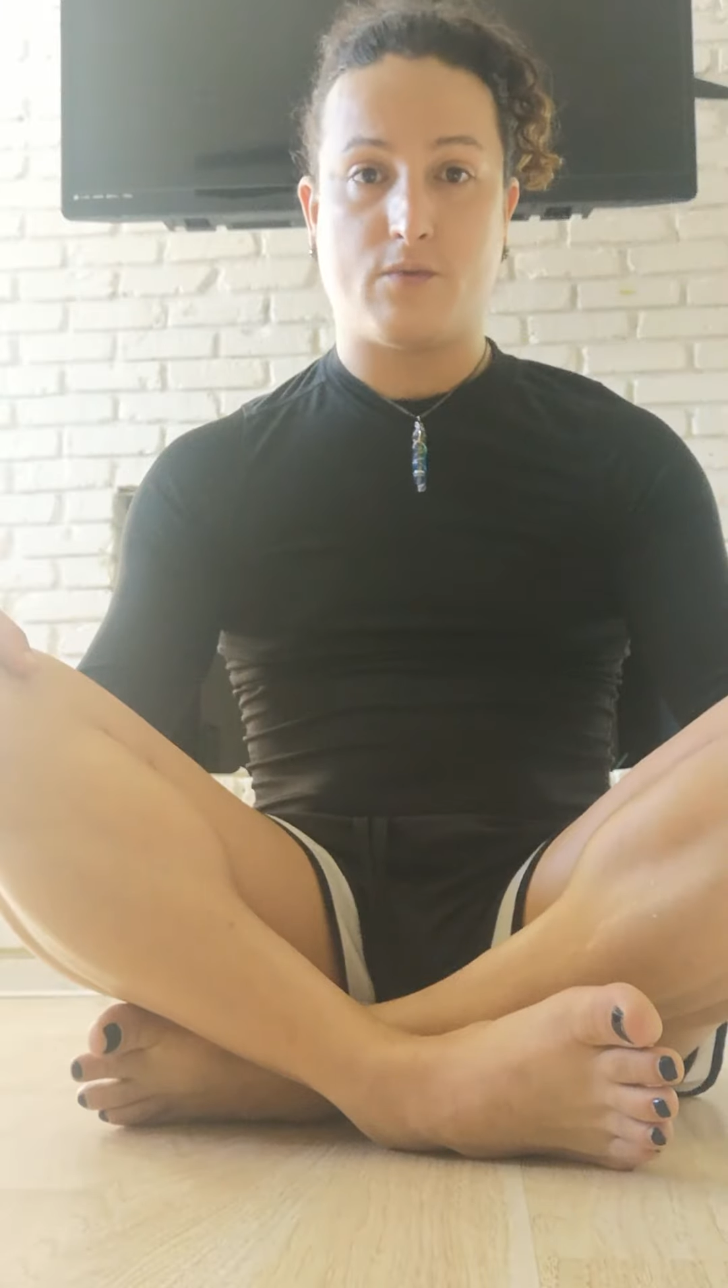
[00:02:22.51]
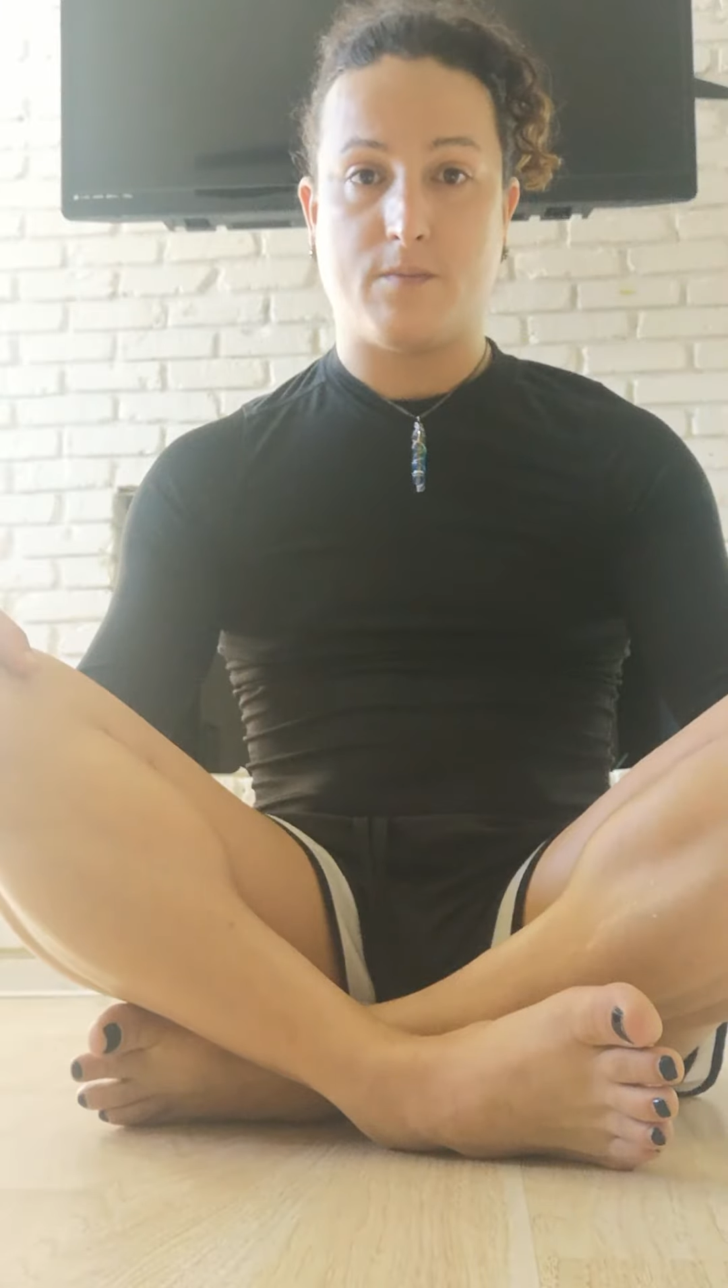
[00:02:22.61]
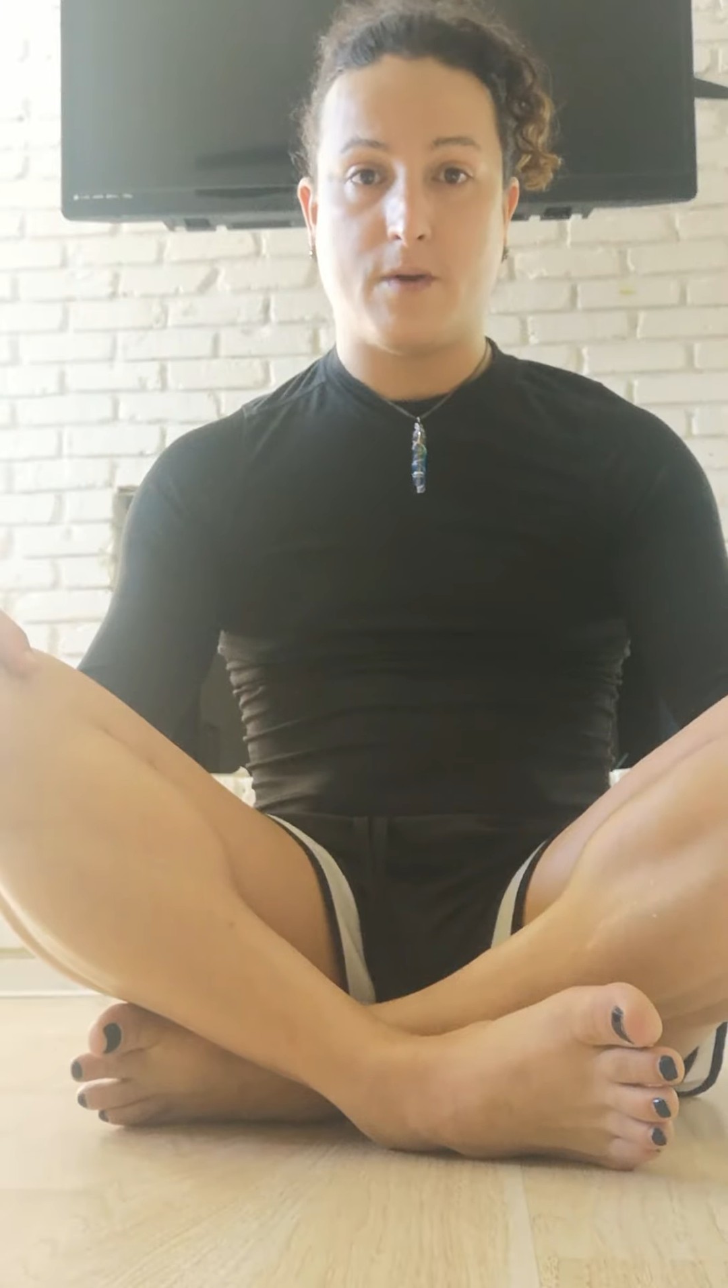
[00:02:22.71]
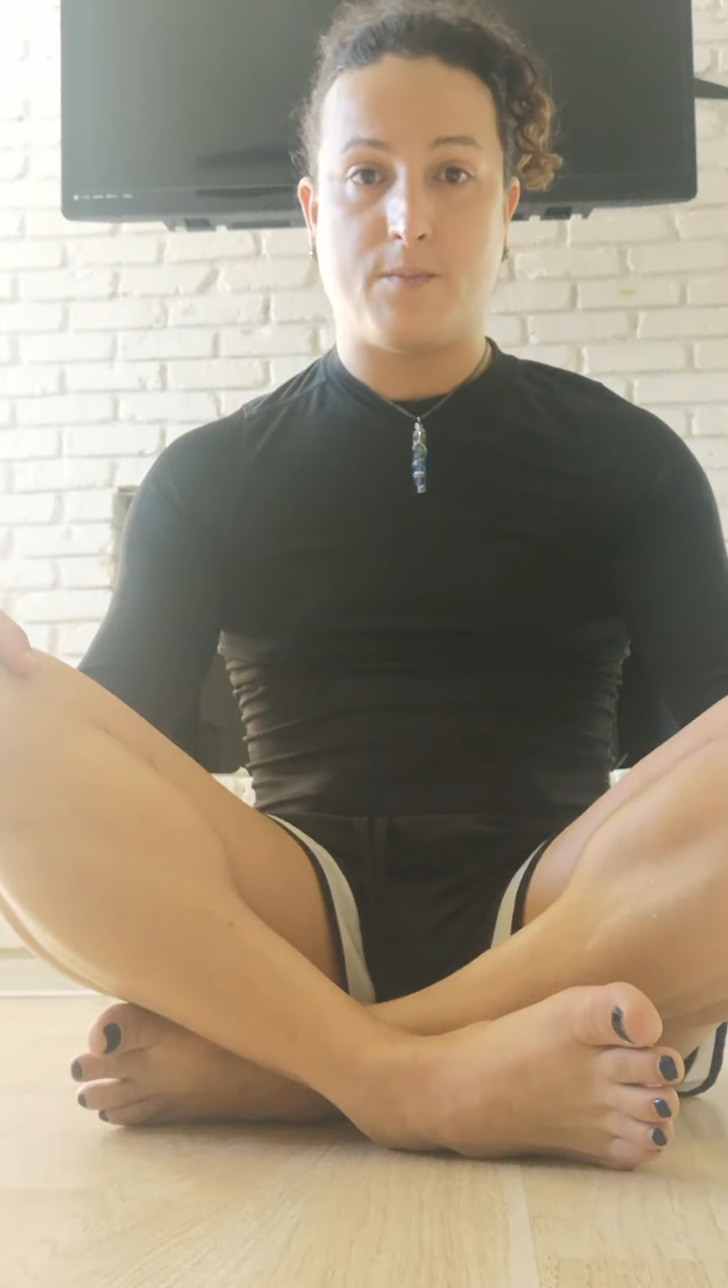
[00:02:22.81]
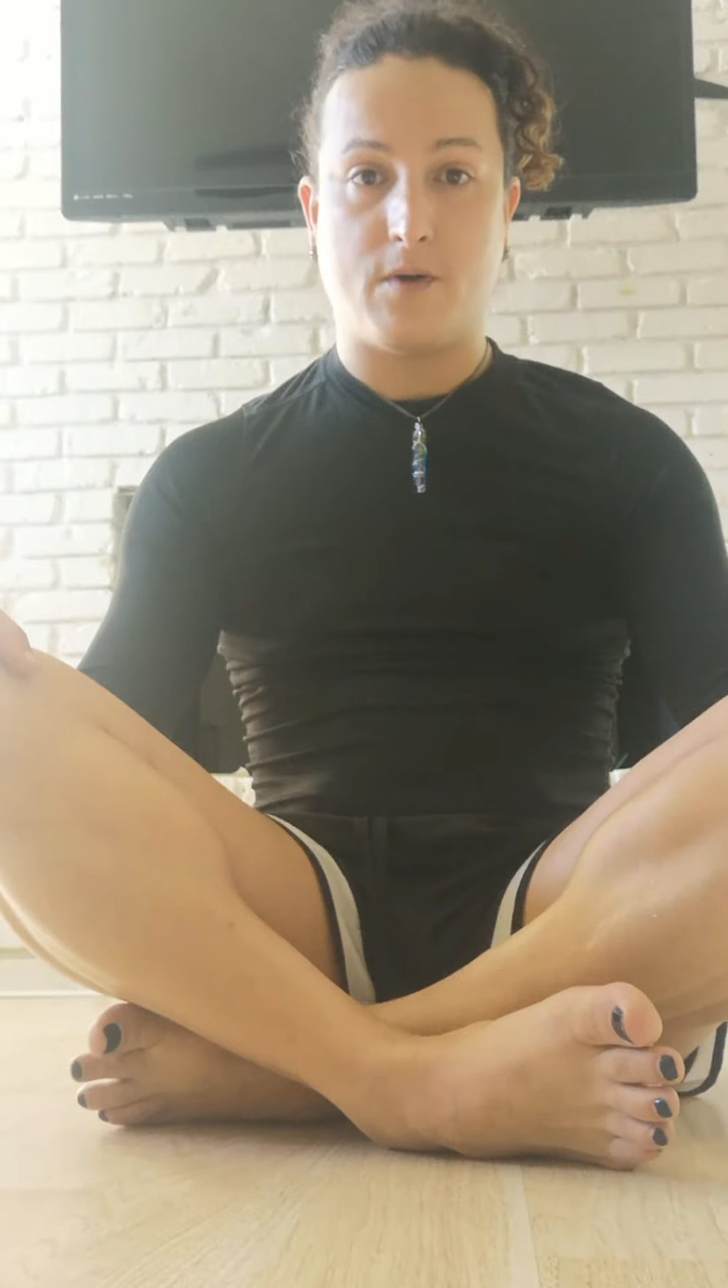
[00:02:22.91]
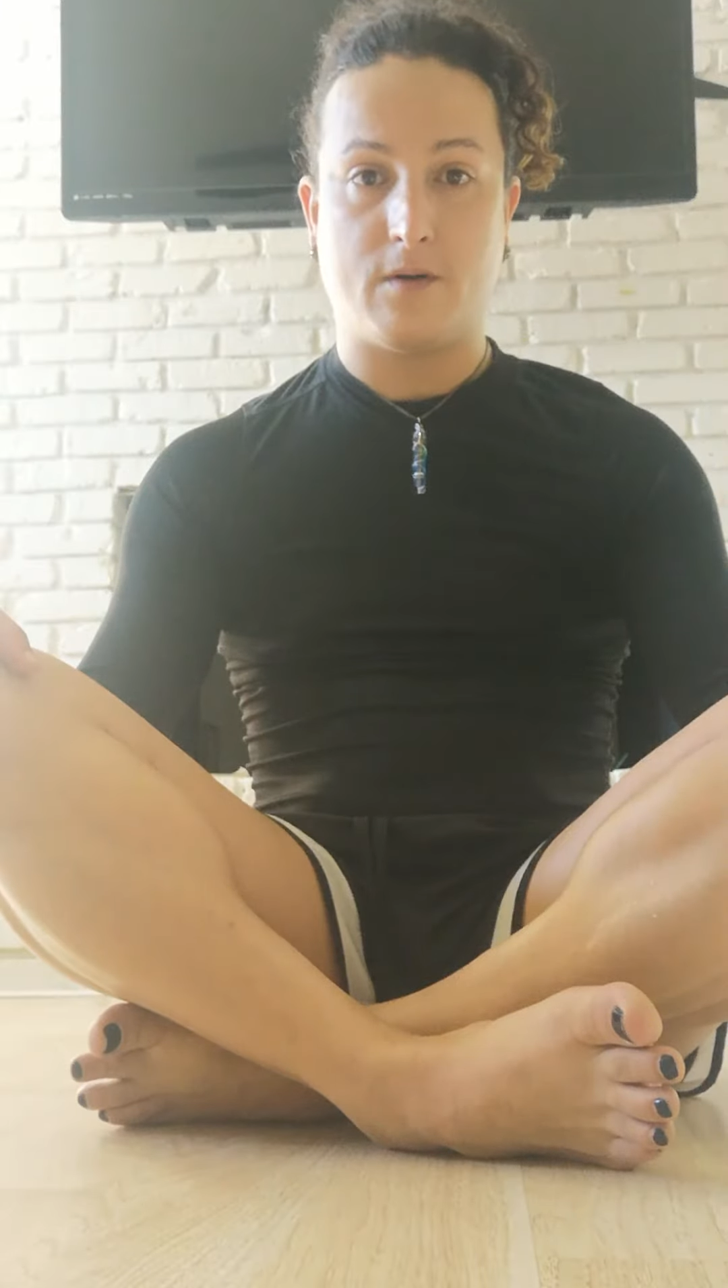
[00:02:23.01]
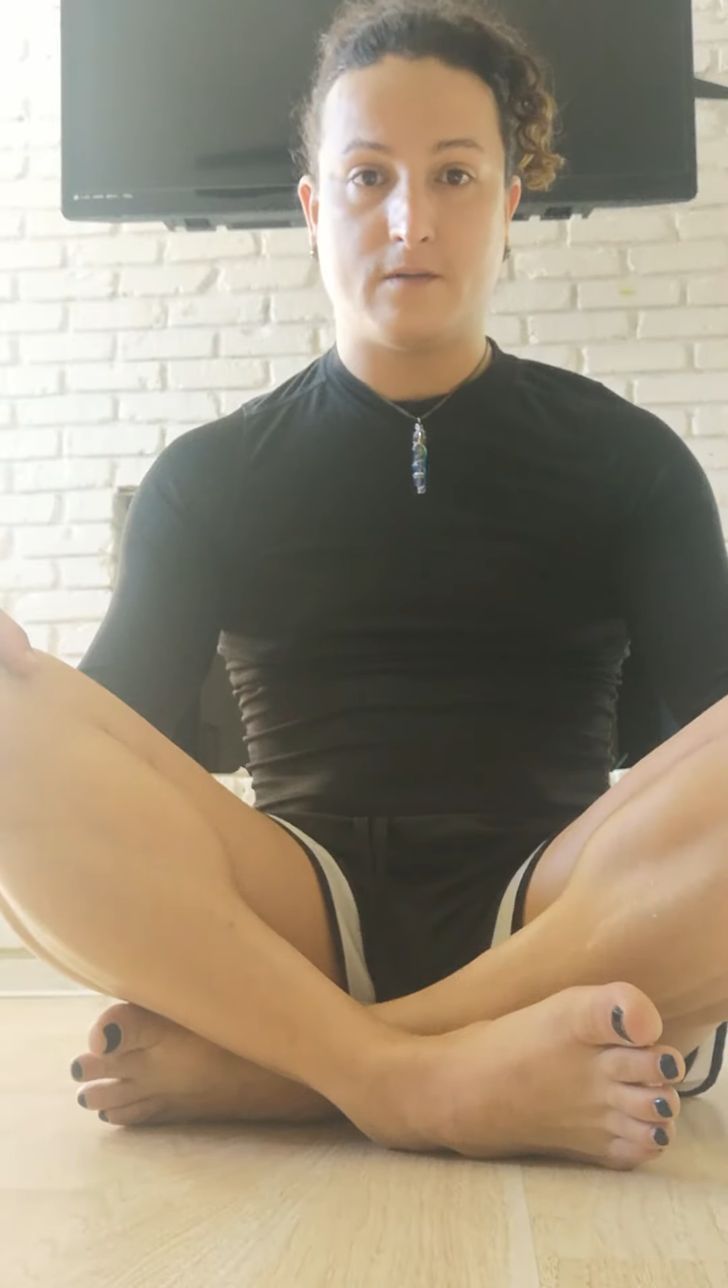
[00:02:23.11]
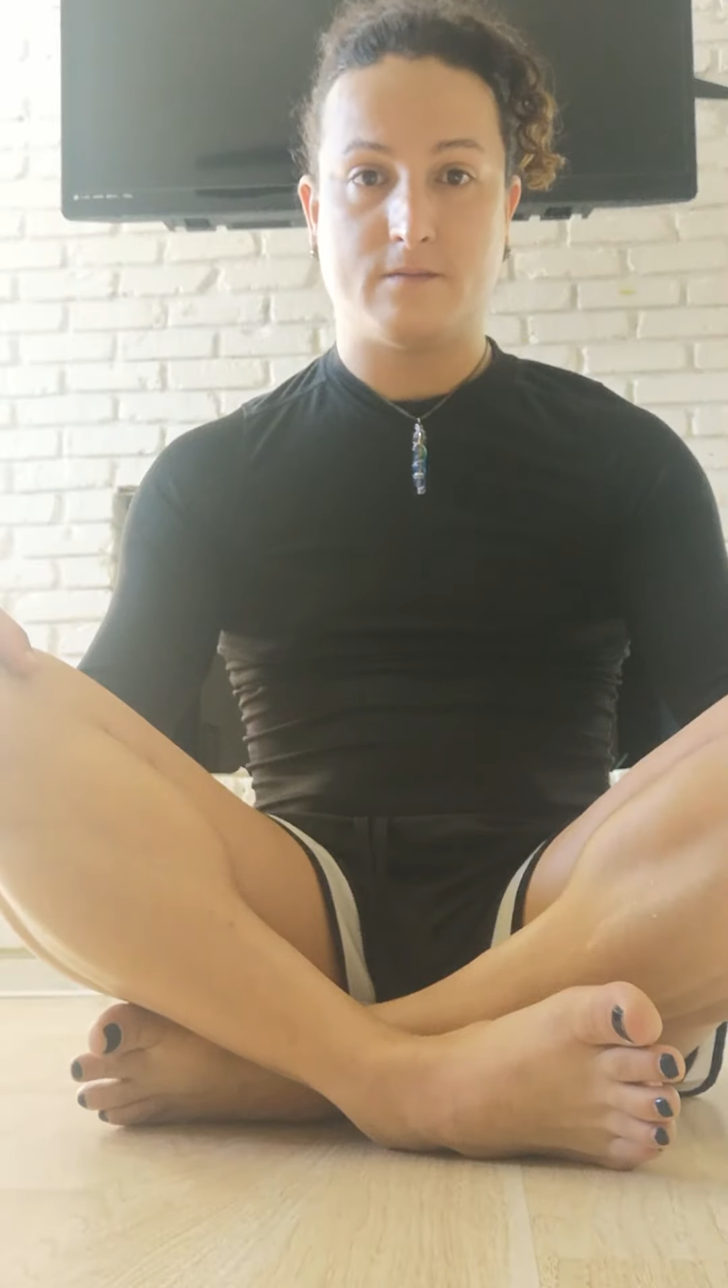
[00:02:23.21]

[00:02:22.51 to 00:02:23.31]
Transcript: remember.